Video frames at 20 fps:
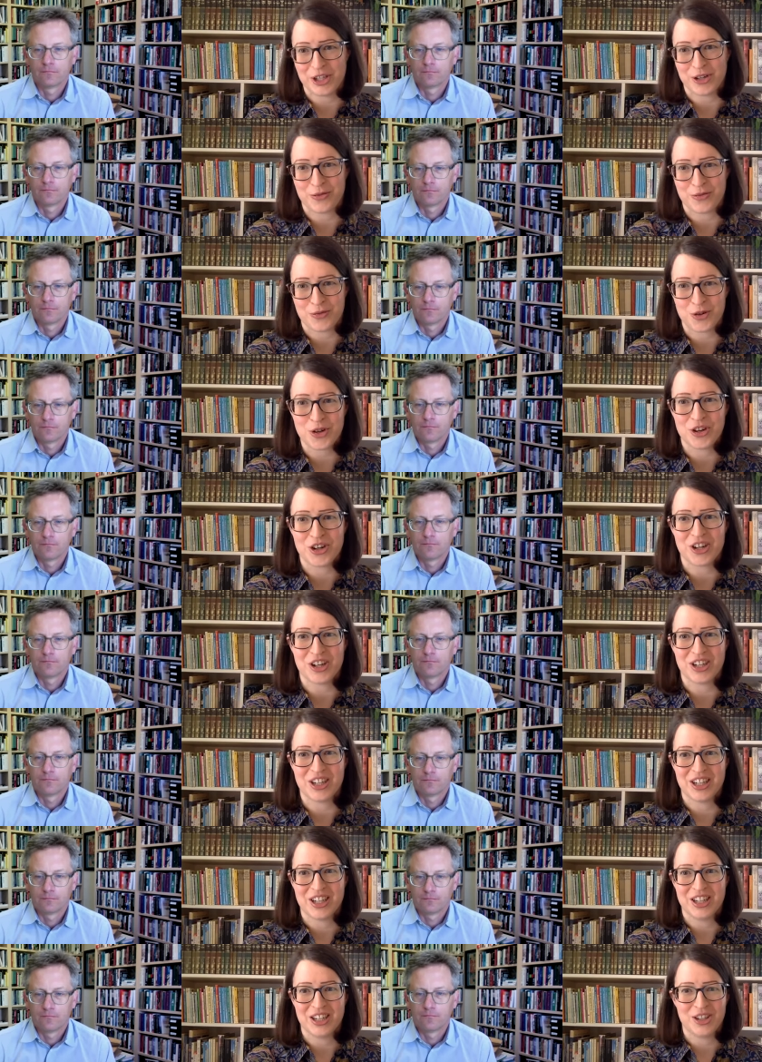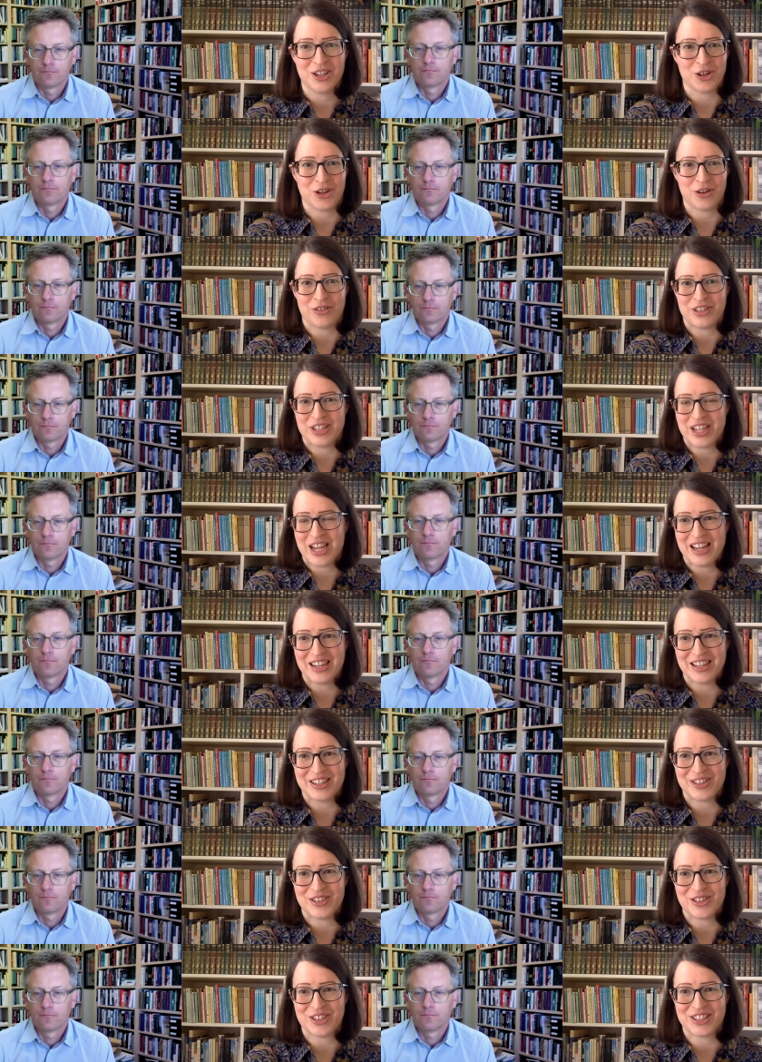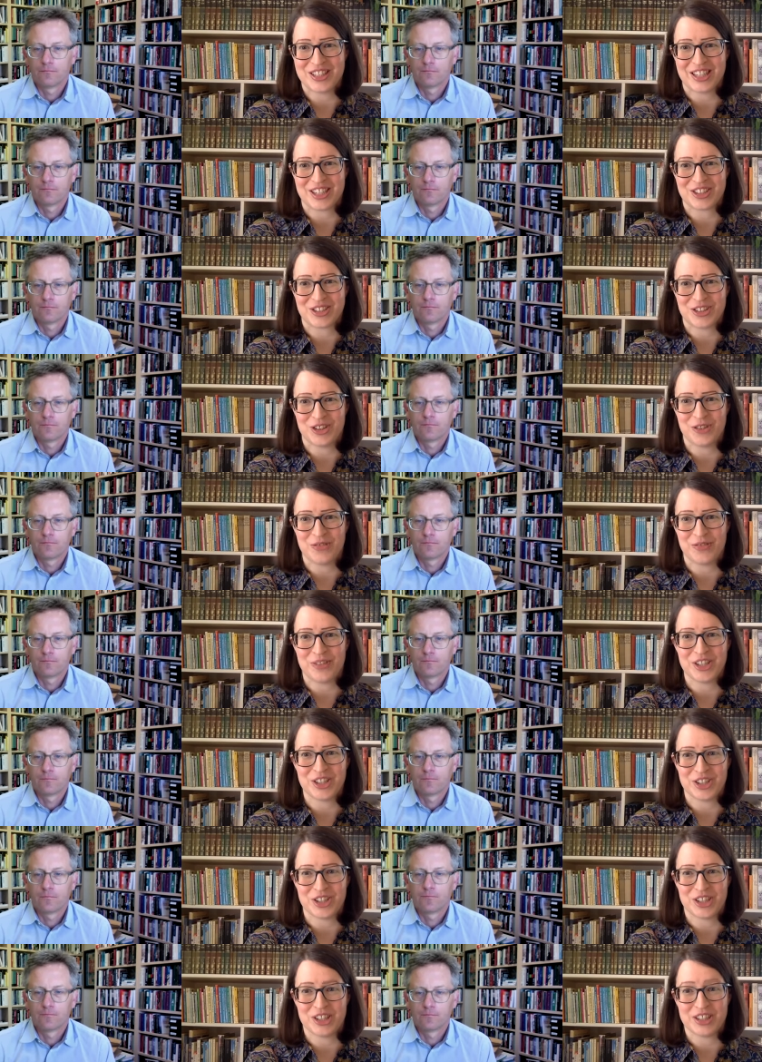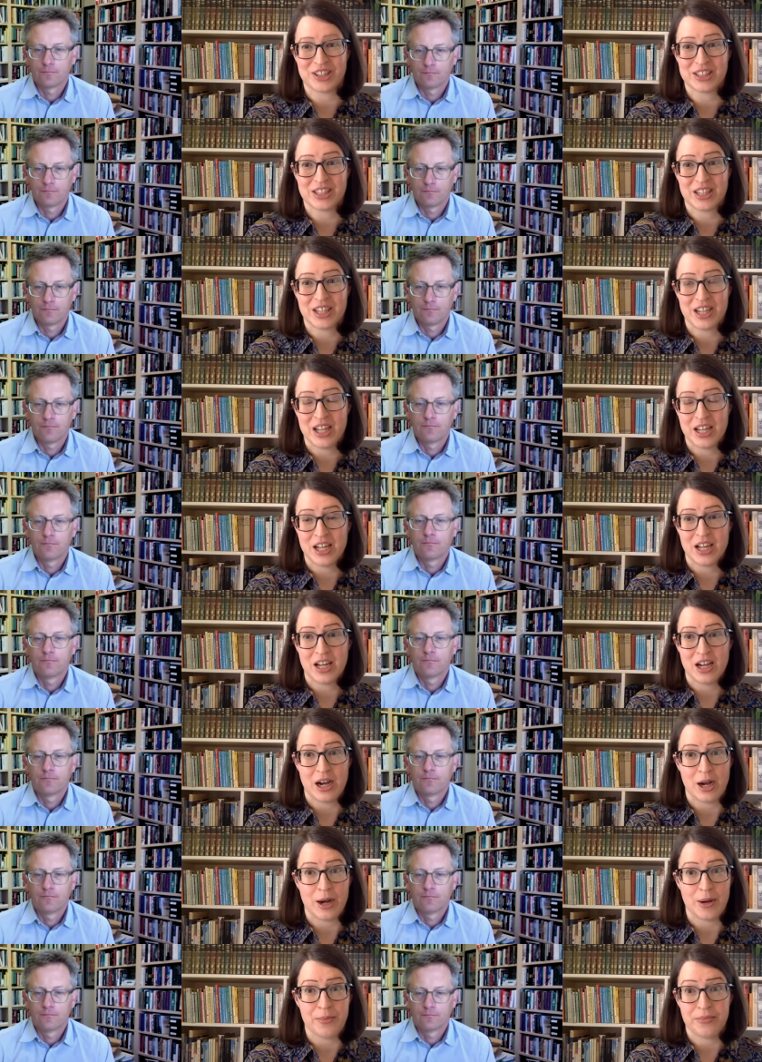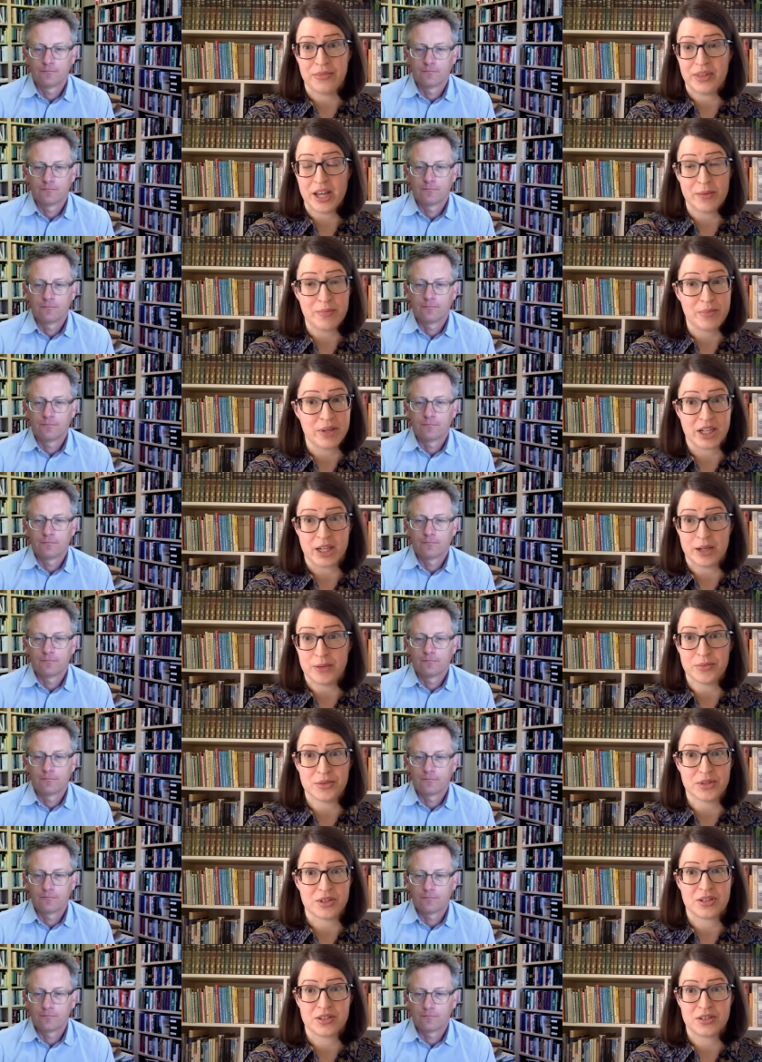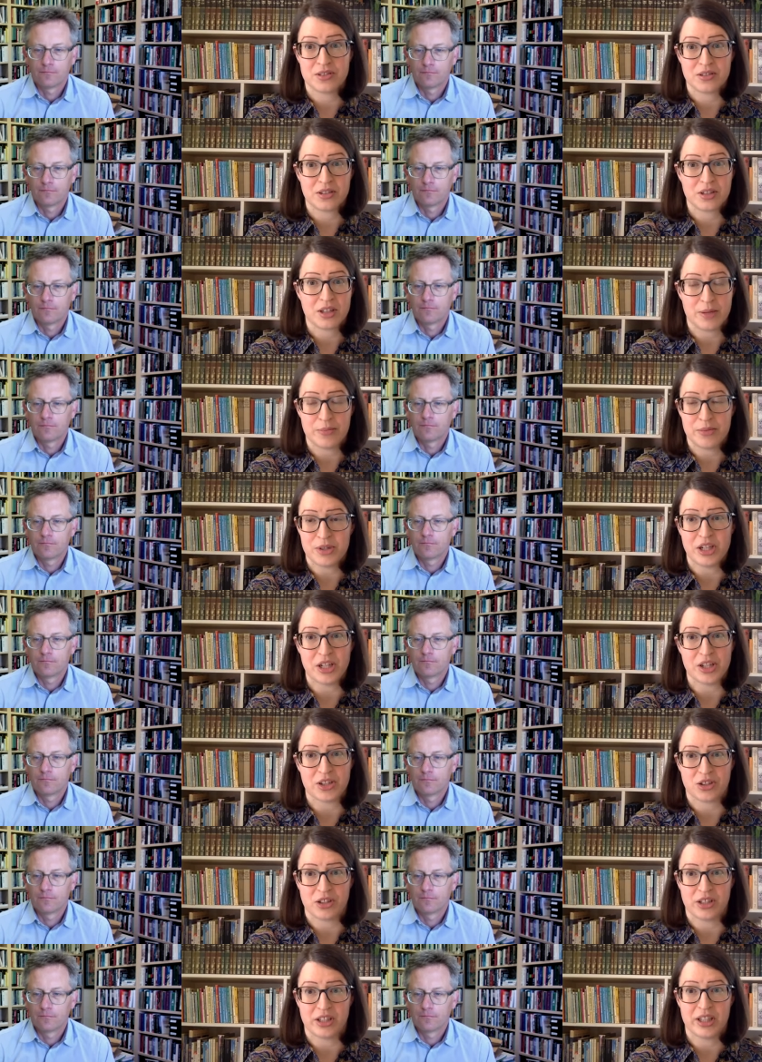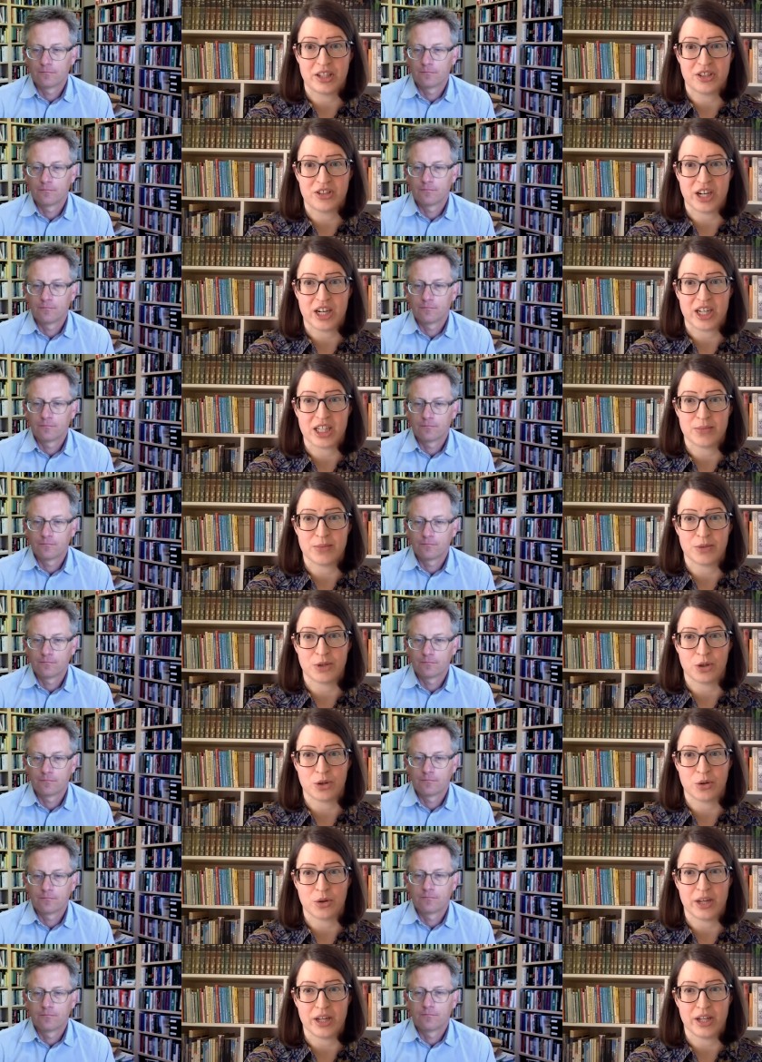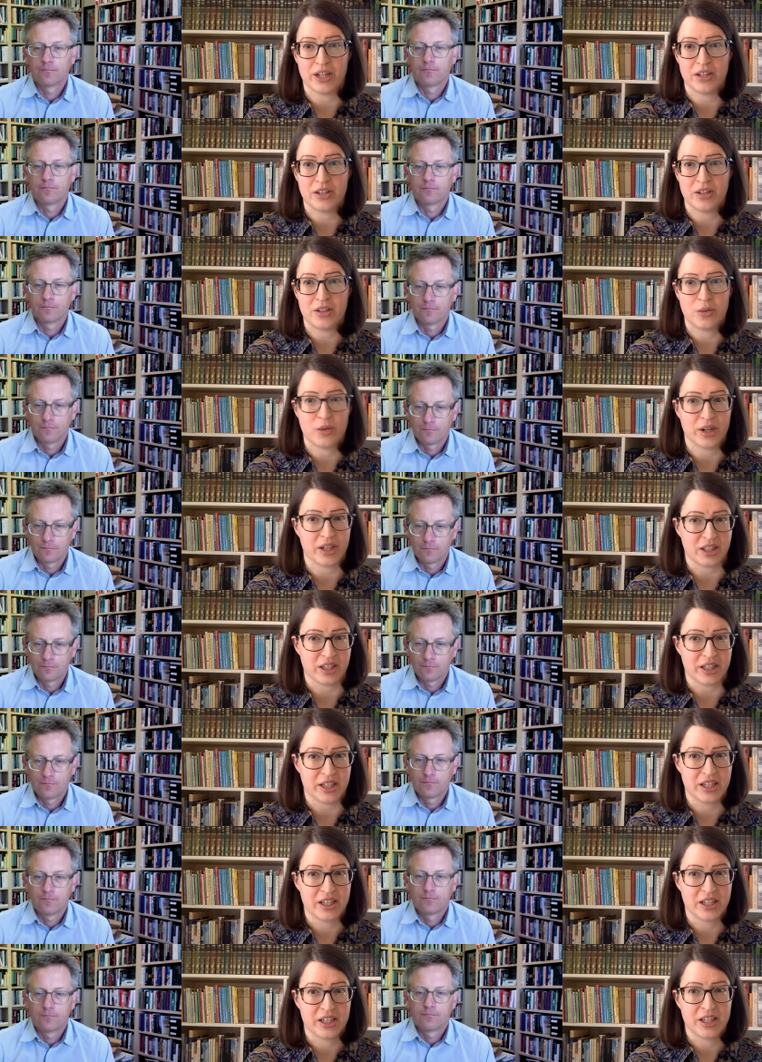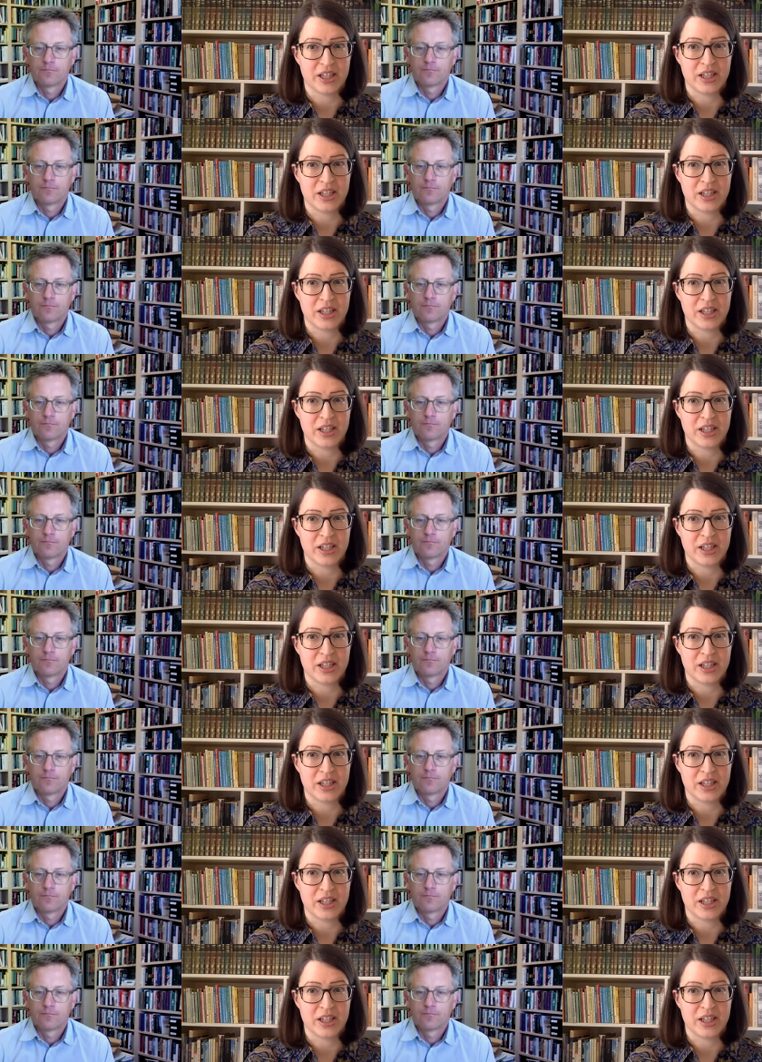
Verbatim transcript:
Speaker 1: or 4 or 10 intersectional features, that becomes computationally intractable quite quickly,